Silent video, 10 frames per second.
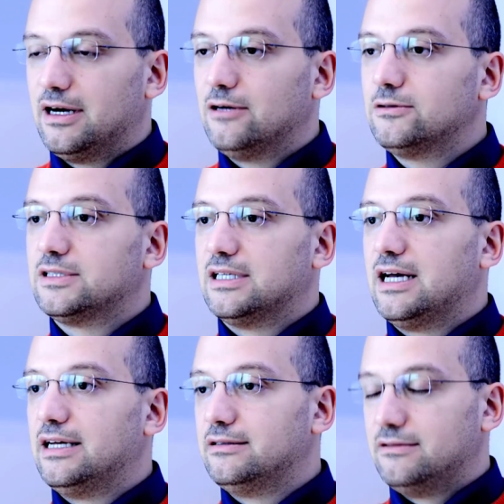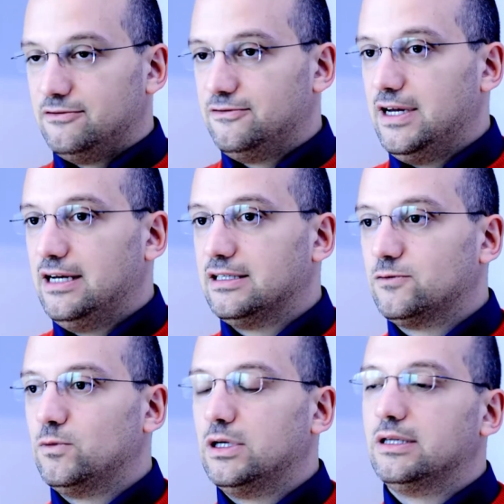outside fail as
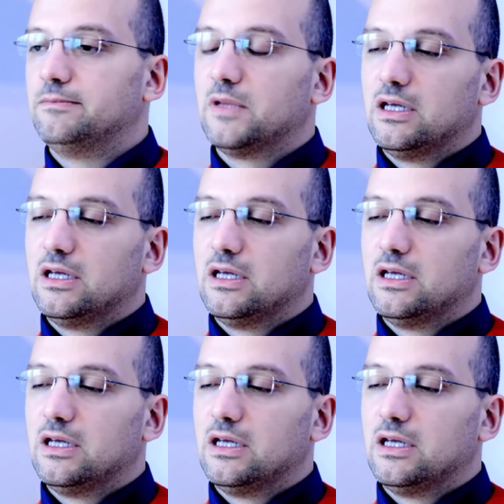well.